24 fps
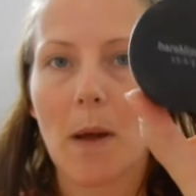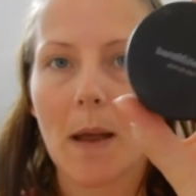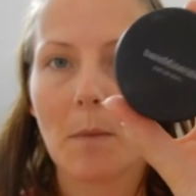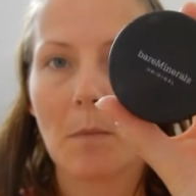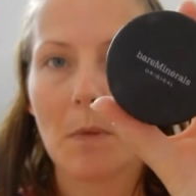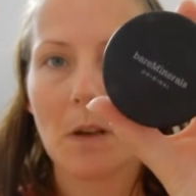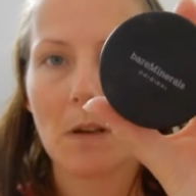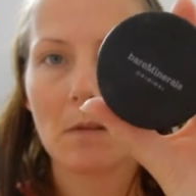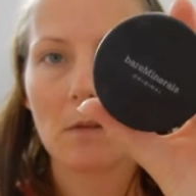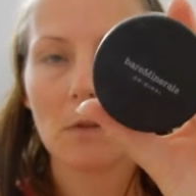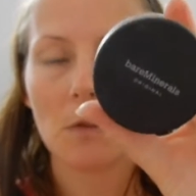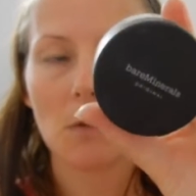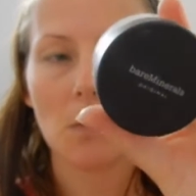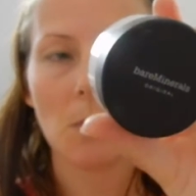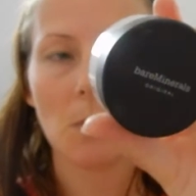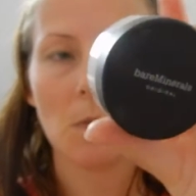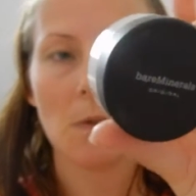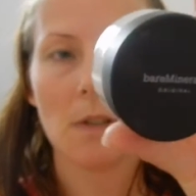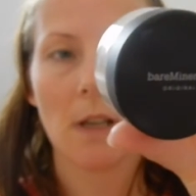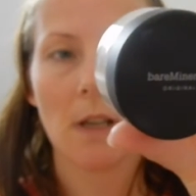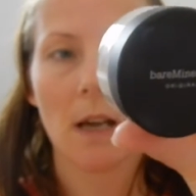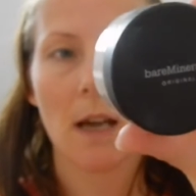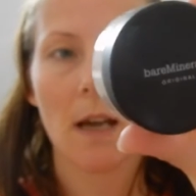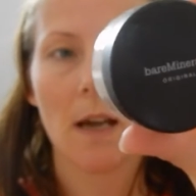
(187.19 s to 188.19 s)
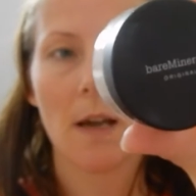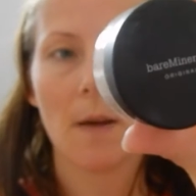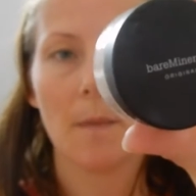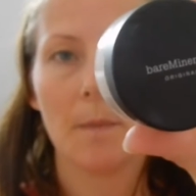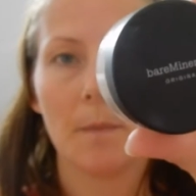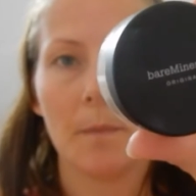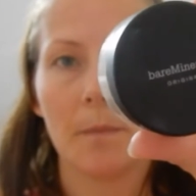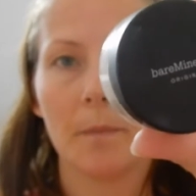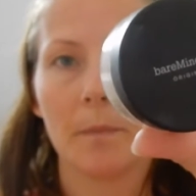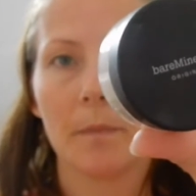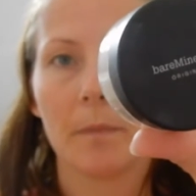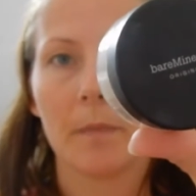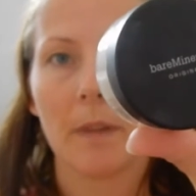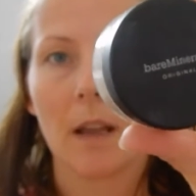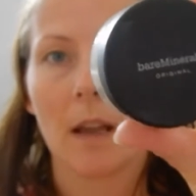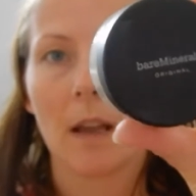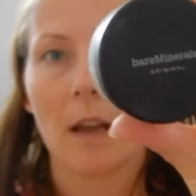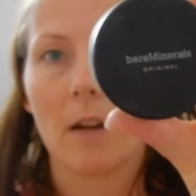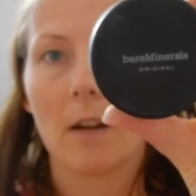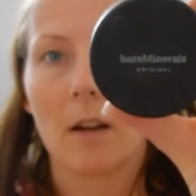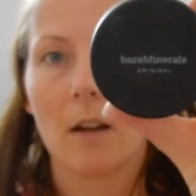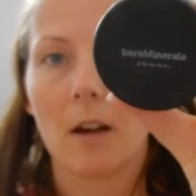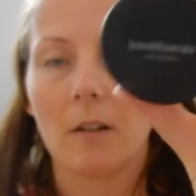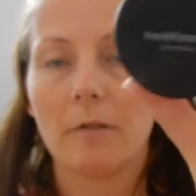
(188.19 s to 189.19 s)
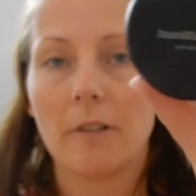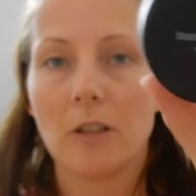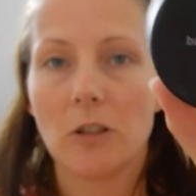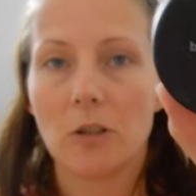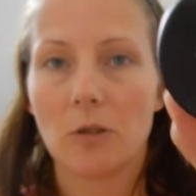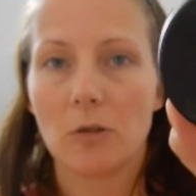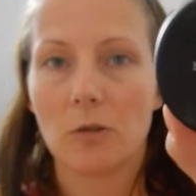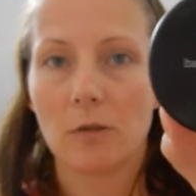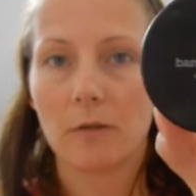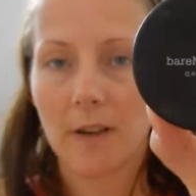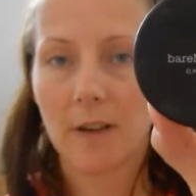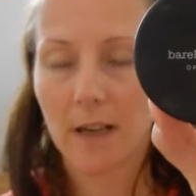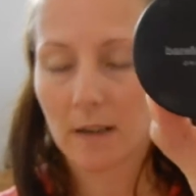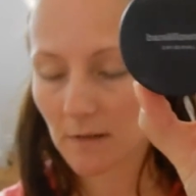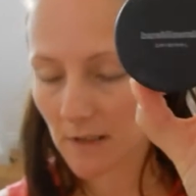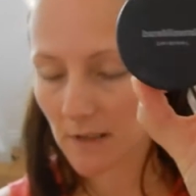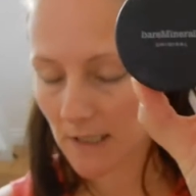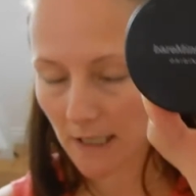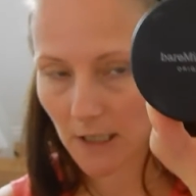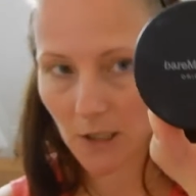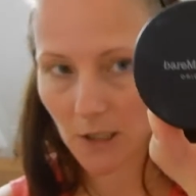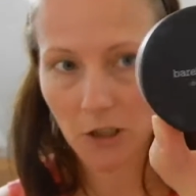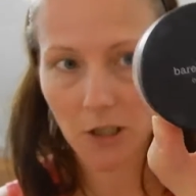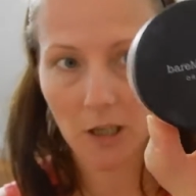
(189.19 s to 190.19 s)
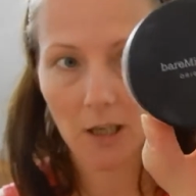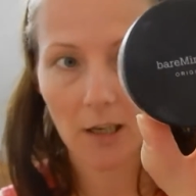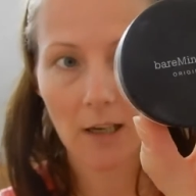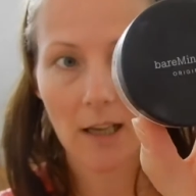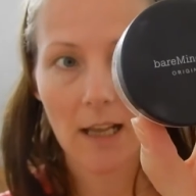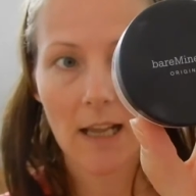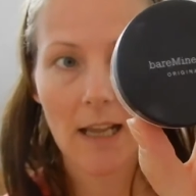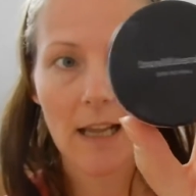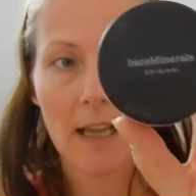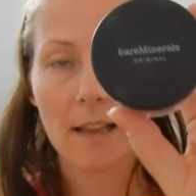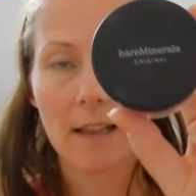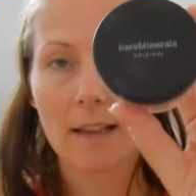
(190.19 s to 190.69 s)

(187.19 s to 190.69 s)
Bare Minerals Original Foundation.